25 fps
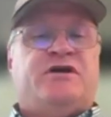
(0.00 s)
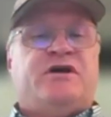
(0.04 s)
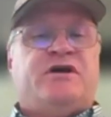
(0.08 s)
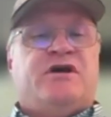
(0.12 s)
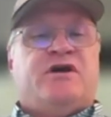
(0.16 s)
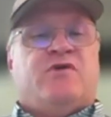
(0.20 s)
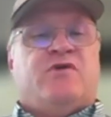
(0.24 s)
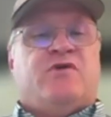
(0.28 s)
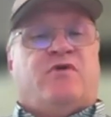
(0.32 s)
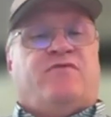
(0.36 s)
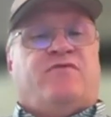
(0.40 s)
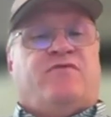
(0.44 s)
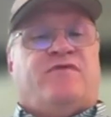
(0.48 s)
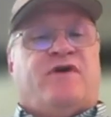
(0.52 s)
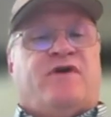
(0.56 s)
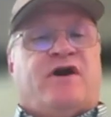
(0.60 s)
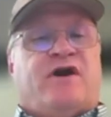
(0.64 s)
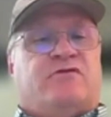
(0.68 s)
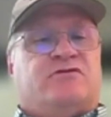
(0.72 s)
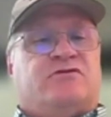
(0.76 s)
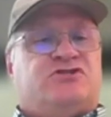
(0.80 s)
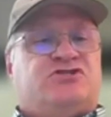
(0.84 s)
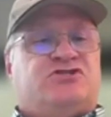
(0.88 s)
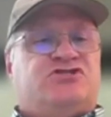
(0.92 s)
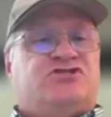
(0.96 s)
we
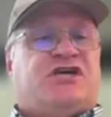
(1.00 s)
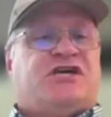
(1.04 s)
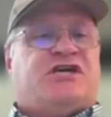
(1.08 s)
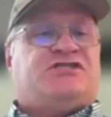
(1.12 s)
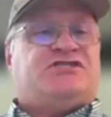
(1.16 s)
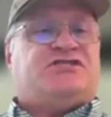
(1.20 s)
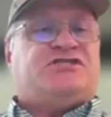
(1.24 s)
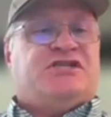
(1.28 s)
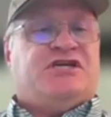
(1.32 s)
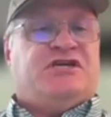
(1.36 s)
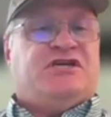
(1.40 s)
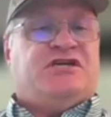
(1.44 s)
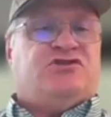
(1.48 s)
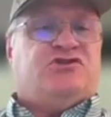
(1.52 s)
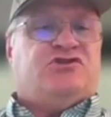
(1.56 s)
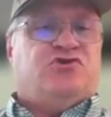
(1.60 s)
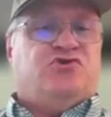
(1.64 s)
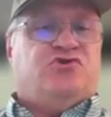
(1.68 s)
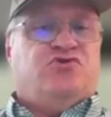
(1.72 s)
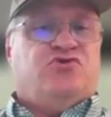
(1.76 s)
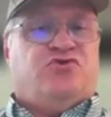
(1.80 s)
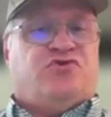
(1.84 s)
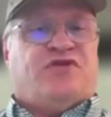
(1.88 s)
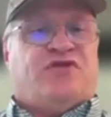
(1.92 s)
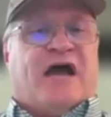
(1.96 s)
found
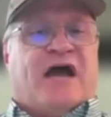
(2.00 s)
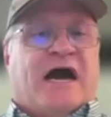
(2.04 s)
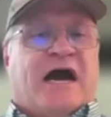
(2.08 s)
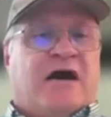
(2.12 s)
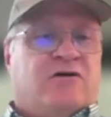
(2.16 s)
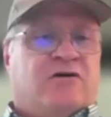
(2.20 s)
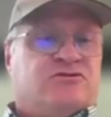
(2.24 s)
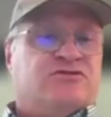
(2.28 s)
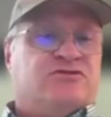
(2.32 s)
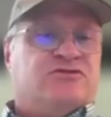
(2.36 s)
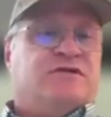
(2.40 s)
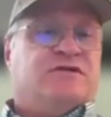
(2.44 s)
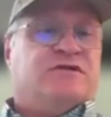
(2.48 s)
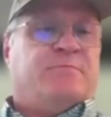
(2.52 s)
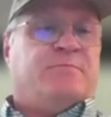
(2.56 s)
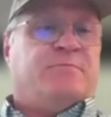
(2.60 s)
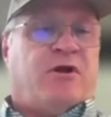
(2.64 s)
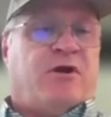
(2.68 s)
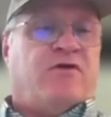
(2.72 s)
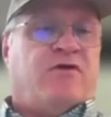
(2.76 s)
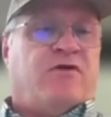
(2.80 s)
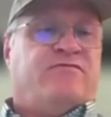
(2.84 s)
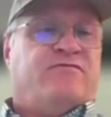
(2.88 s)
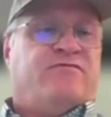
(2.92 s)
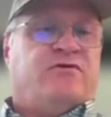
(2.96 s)
62,000
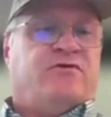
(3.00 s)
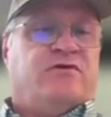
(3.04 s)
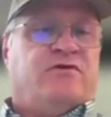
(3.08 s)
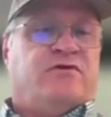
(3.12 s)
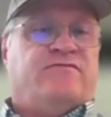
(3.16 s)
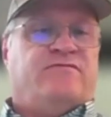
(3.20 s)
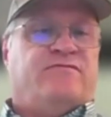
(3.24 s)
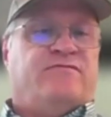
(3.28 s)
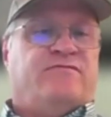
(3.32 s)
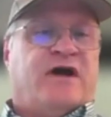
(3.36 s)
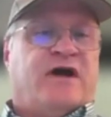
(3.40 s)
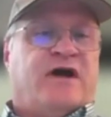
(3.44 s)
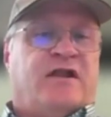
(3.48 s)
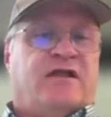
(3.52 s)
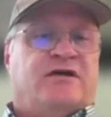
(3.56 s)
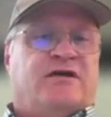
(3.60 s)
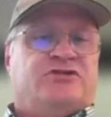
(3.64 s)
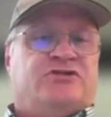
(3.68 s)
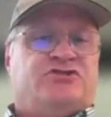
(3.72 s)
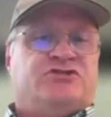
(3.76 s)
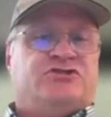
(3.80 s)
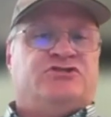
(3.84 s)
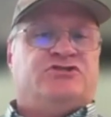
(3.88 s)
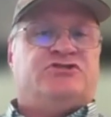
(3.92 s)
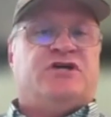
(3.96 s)
apparent voting
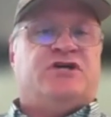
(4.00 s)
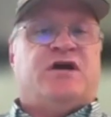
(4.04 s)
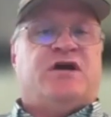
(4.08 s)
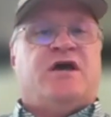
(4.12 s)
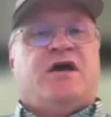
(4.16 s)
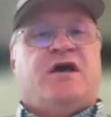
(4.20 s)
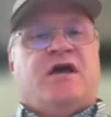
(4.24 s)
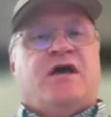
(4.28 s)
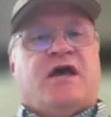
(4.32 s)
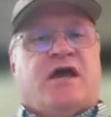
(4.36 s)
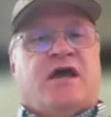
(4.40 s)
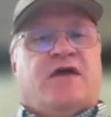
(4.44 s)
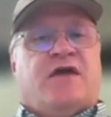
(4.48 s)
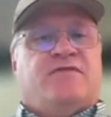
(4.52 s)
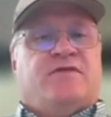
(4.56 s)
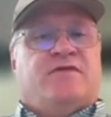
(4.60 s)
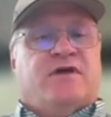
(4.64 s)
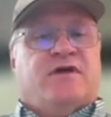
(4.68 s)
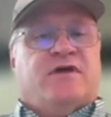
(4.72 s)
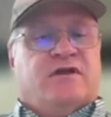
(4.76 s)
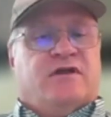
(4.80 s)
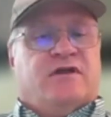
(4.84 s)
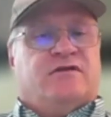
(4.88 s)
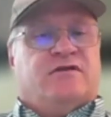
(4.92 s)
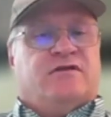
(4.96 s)
violations. And
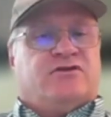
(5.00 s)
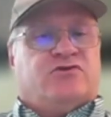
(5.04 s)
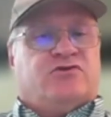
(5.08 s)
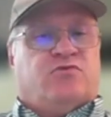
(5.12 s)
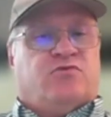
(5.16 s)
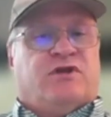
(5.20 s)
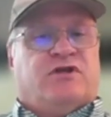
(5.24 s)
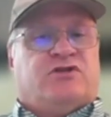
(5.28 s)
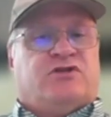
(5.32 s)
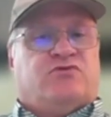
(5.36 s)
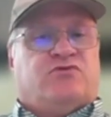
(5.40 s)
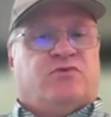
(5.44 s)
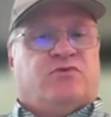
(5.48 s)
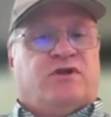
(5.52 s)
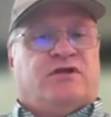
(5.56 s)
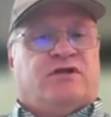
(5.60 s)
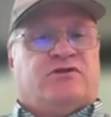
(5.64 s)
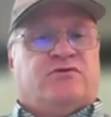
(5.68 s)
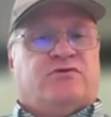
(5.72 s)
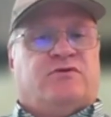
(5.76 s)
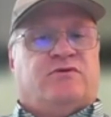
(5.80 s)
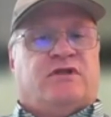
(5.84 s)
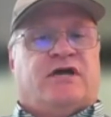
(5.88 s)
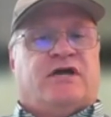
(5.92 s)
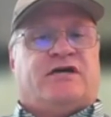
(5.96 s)
then in the
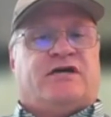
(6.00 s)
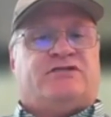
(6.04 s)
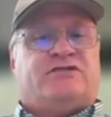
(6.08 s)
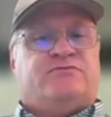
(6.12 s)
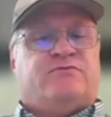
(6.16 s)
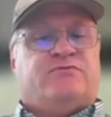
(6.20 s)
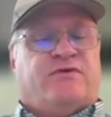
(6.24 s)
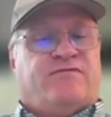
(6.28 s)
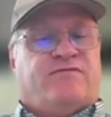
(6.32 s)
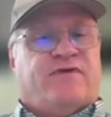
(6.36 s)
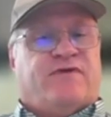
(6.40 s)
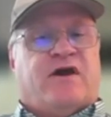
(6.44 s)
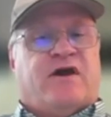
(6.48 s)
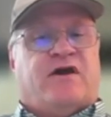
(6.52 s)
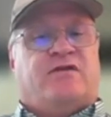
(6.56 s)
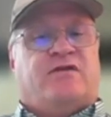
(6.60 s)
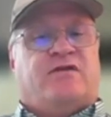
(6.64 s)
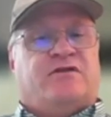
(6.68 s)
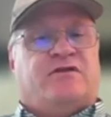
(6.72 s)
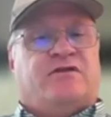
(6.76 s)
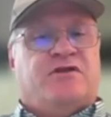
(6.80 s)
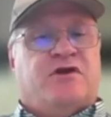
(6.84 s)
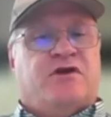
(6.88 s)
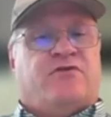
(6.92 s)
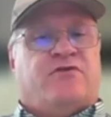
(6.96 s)
2022 election, we found
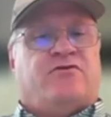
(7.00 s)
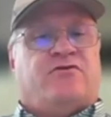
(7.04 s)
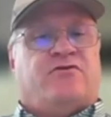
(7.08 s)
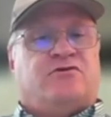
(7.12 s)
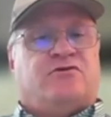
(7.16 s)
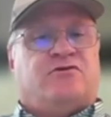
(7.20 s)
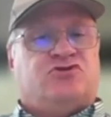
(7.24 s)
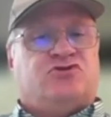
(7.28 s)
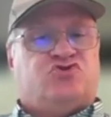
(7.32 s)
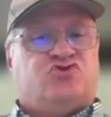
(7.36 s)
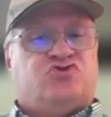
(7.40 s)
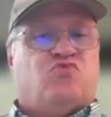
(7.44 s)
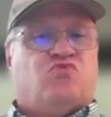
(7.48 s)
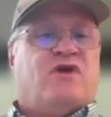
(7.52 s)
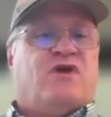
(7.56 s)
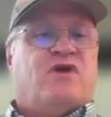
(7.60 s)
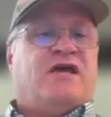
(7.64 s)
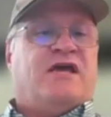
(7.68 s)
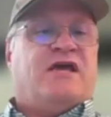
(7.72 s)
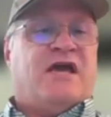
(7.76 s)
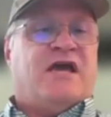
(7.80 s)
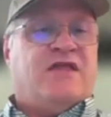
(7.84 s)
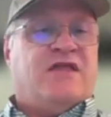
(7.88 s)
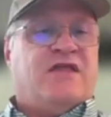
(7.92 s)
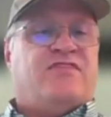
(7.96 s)
another
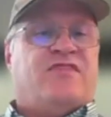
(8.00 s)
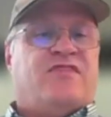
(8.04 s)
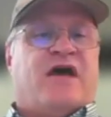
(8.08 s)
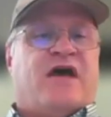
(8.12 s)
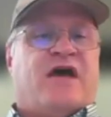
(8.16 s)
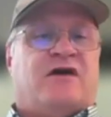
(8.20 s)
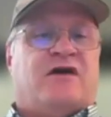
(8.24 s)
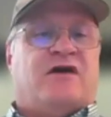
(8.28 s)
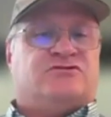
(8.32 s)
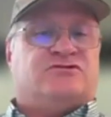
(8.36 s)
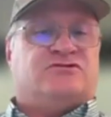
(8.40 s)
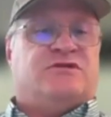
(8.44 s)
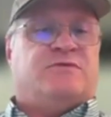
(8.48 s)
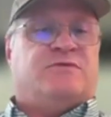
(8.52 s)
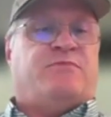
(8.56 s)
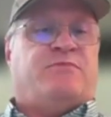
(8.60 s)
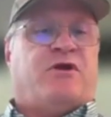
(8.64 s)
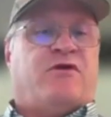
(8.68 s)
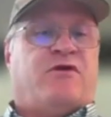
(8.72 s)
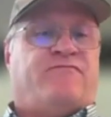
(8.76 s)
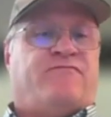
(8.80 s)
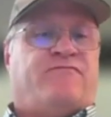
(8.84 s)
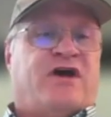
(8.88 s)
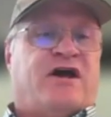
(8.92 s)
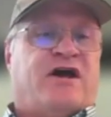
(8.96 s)
28,000
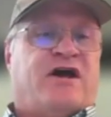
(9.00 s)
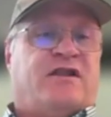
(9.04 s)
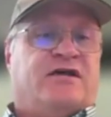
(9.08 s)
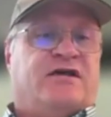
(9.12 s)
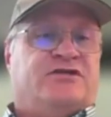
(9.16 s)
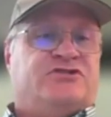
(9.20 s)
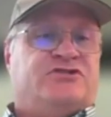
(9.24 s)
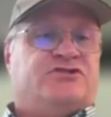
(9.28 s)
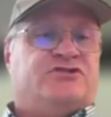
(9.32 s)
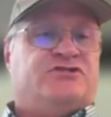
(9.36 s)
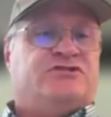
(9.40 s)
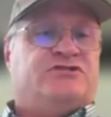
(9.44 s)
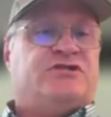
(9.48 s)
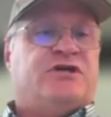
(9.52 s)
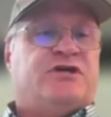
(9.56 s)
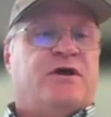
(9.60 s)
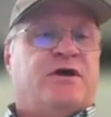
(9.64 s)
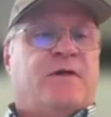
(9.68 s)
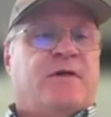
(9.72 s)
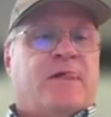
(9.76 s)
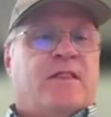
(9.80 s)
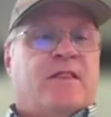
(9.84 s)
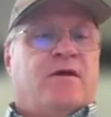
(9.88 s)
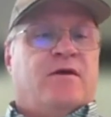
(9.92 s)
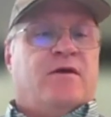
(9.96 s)
apparent violations.
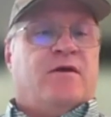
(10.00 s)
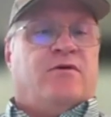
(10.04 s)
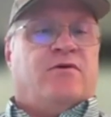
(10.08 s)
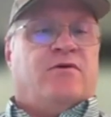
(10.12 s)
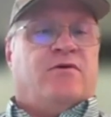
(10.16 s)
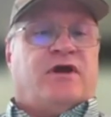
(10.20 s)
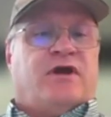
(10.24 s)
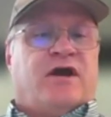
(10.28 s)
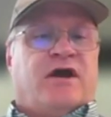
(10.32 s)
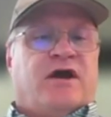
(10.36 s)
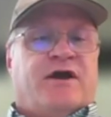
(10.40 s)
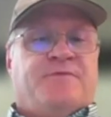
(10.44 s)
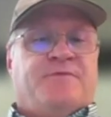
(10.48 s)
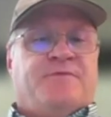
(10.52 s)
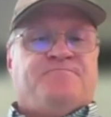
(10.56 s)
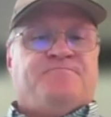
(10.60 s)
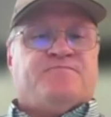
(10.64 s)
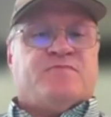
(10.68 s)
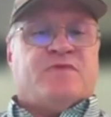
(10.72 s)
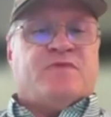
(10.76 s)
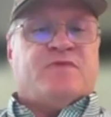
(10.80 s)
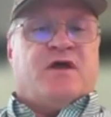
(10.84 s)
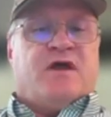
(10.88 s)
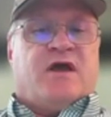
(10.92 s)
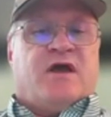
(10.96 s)
Okay.
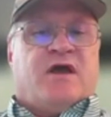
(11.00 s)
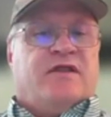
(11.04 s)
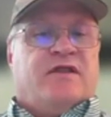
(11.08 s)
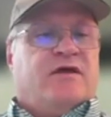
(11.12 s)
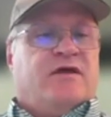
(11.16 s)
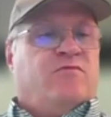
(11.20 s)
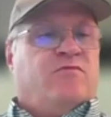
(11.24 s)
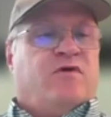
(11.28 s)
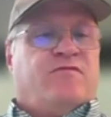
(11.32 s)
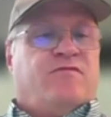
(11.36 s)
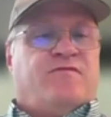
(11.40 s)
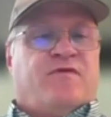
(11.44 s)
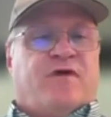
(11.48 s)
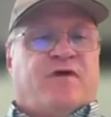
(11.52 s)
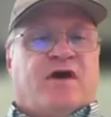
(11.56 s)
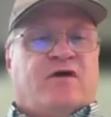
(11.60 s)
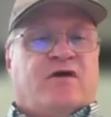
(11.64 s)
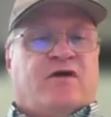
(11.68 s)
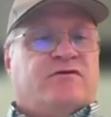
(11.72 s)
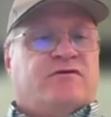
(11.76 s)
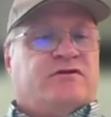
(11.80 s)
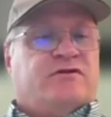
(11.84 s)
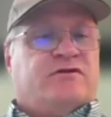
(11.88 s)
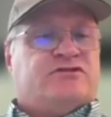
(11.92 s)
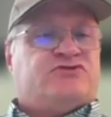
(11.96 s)
And then we
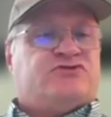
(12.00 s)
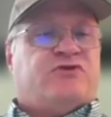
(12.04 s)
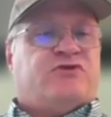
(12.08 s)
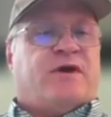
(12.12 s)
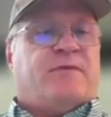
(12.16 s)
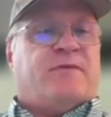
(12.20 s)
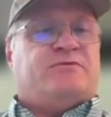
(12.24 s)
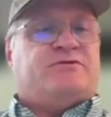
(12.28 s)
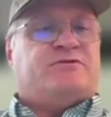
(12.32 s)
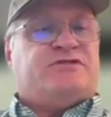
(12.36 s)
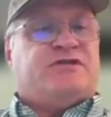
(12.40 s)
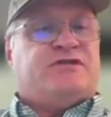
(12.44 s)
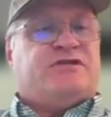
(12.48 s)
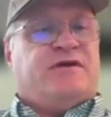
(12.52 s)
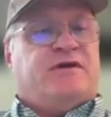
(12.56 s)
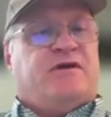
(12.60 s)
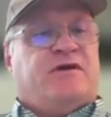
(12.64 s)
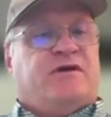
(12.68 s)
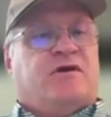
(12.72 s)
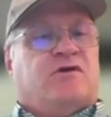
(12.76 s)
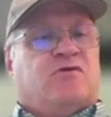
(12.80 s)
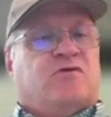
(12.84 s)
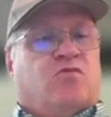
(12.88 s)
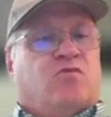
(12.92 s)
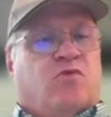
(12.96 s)
found a
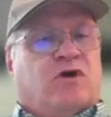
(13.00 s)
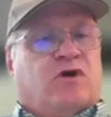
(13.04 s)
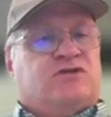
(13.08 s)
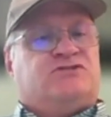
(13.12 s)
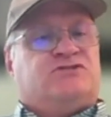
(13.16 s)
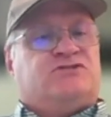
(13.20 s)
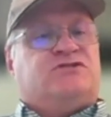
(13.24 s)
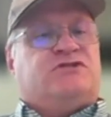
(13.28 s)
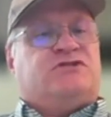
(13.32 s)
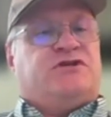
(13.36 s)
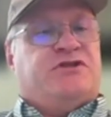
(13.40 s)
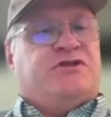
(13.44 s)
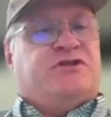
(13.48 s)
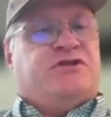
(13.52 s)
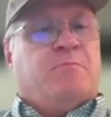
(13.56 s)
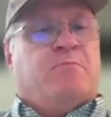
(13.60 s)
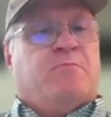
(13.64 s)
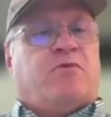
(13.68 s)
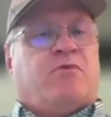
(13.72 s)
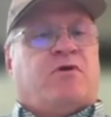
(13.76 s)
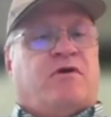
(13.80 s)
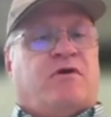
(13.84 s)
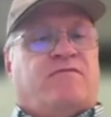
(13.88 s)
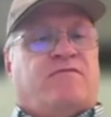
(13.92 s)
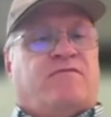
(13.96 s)
discrepancy was the
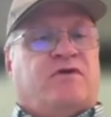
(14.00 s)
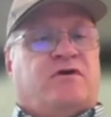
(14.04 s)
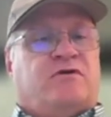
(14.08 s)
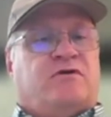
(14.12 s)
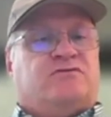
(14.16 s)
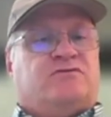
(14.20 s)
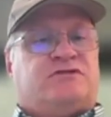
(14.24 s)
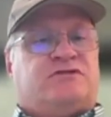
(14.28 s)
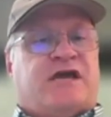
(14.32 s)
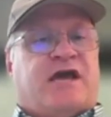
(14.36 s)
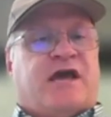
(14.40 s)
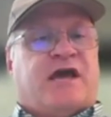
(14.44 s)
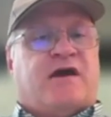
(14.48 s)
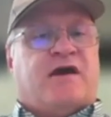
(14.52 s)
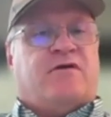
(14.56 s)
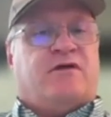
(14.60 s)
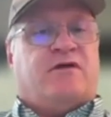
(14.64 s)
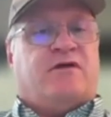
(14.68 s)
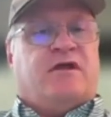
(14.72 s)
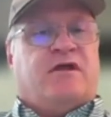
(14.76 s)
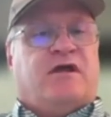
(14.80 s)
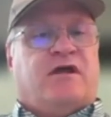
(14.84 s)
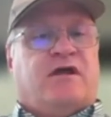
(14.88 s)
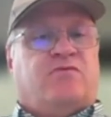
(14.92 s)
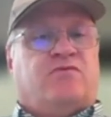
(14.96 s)
number of votes
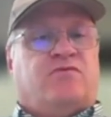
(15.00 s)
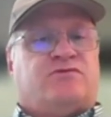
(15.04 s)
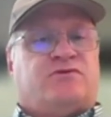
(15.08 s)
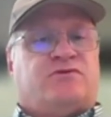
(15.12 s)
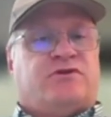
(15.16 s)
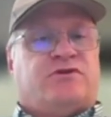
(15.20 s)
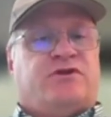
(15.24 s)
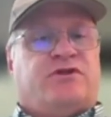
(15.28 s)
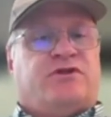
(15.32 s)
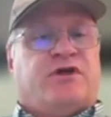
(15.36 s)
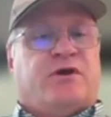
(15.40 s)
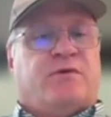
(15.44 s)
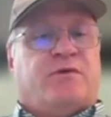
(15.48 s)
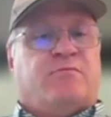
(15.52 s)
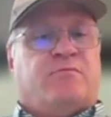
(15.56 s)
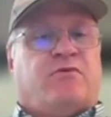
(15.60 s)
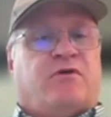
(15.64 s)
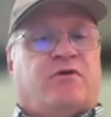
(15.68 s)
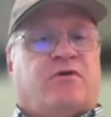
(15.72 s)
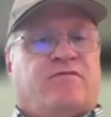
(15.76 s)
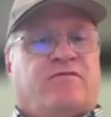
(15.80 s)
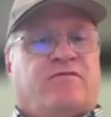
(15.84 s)
counted equal to the number of